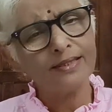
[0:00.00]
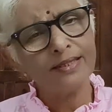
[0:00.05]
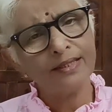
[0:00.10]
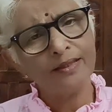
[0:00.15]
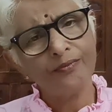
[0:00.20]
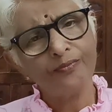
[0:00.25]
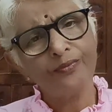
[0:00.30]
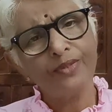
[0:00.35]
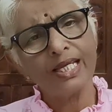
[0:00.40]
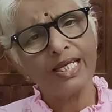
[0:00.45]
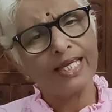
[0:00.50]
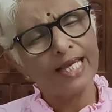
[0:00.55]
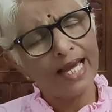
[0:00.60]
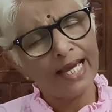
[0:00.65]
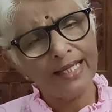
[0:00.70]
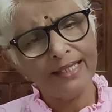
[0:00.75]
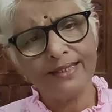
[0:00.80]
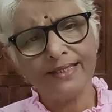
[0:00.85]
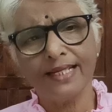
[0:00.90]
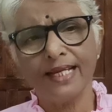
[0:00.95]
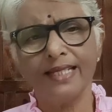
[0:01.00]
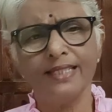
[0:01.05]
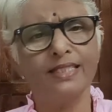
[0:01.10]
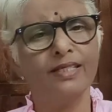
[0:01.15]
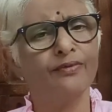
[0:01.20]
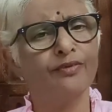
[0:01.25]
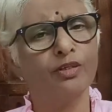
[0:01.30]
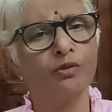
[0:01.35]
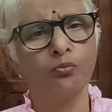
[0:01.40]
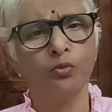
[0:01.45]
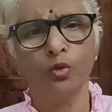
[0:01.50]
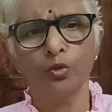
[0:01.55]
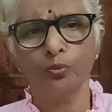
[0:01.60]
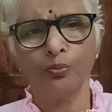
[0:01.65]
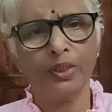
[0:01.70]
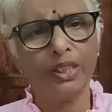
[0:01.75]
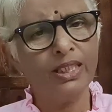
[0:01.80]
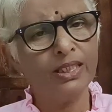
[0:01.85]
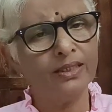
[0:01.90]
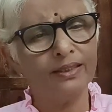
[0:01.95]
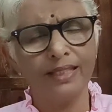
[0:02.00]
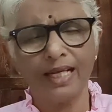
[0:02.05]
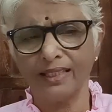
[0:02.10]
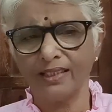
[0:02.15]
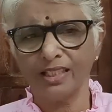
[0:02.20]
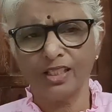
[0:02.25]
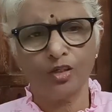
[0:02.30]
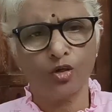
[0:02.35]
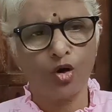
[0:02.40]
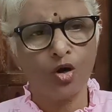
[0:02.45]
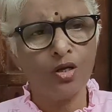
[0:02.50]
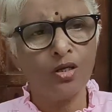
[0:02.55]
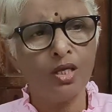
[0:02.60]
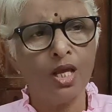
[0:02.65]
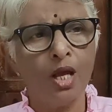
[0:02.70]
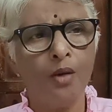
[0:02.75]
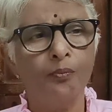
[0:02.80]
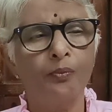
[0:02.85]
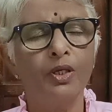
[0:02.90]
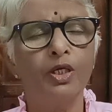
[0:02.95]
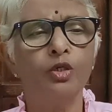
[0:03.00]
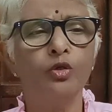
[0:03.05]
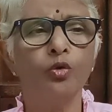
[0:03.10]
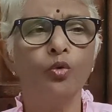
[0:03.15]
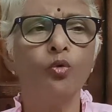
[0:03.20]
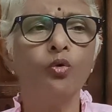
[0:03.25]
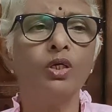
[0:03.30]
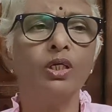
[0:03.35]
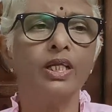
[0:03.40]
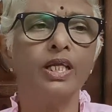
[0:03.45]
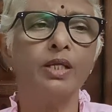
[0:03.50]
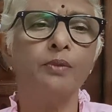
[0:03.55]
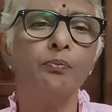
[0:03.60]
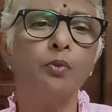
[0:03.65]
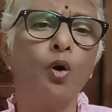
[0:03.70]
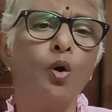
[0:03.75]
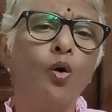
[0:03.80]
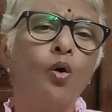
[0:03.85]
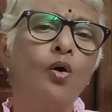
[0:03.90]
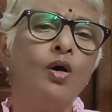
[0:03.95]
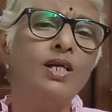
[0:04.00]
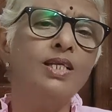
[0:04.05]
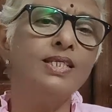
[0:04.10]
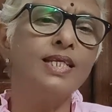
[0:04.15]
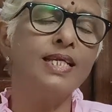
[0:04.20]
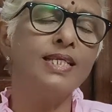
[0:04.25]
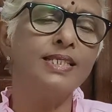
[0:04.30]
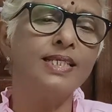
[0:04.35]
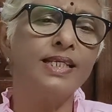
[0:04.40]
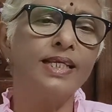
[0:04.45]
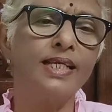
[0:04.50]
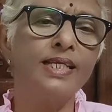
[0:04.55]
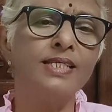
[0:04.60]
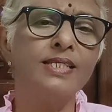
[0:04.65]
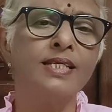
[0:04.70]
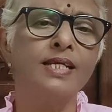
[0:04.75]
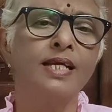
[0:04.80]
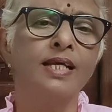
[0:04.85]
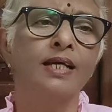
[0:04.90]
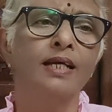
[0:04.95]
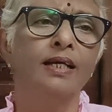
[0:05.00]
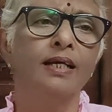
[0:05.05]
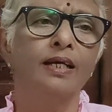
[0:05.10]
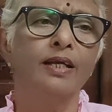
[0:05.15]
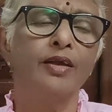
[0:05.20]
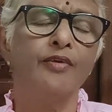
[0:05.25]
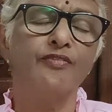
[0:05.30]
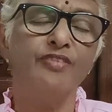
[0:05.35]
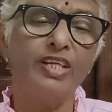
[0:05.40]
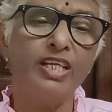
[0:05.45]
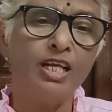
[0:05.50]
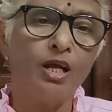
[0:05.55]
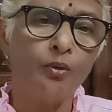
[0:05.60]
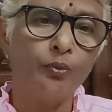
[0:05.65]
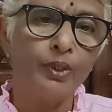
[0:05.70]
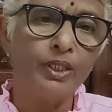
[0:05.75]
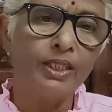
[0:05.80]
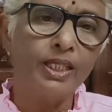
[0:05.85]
we can change our blueprint, nothing wrong, but don't keep on changing it every now and